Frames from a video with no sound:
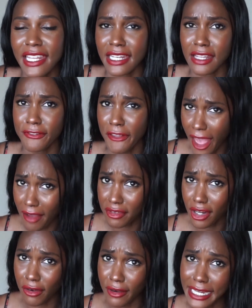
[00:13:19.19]
and if you haven't
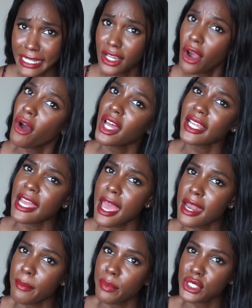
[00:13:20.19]
already, go on
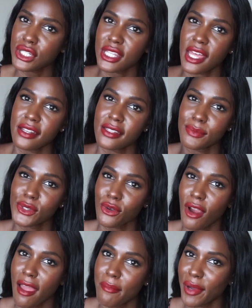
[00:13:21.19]
ahead and push that
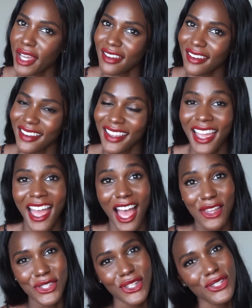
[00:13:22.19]
subscribe button.
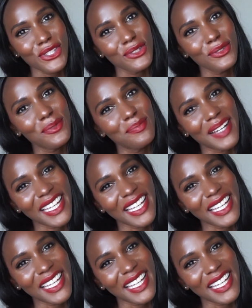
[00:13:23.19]
See you soon.